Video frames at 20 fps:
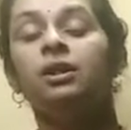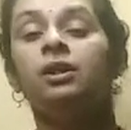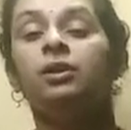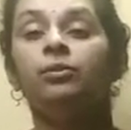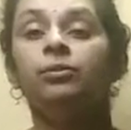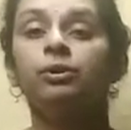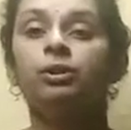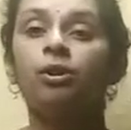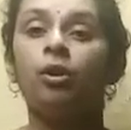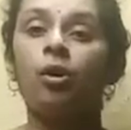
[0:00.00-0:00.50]

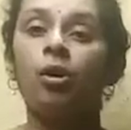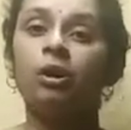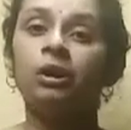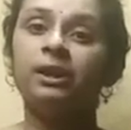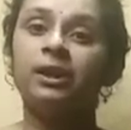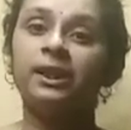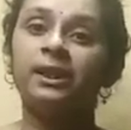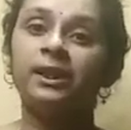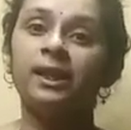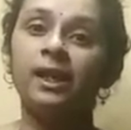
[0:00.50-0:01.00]
we call
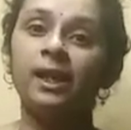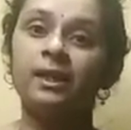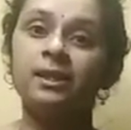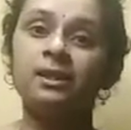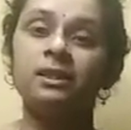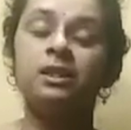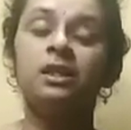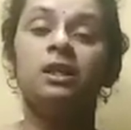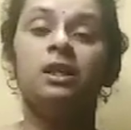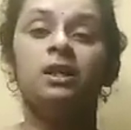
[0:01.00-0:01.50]
that
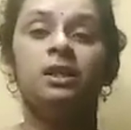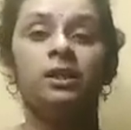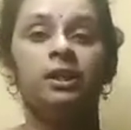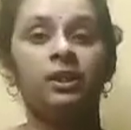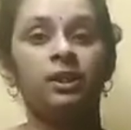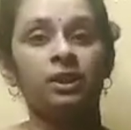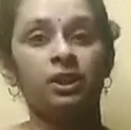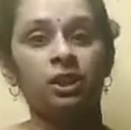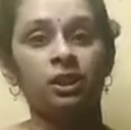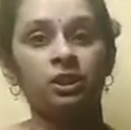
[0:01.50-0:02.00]
as
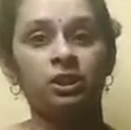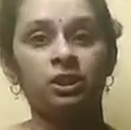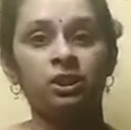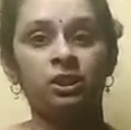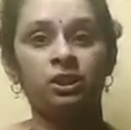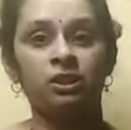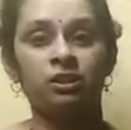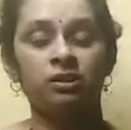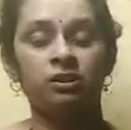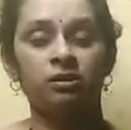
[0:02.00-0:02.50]

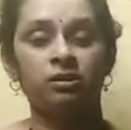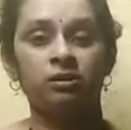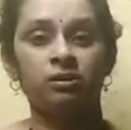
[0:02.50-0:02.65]
rust.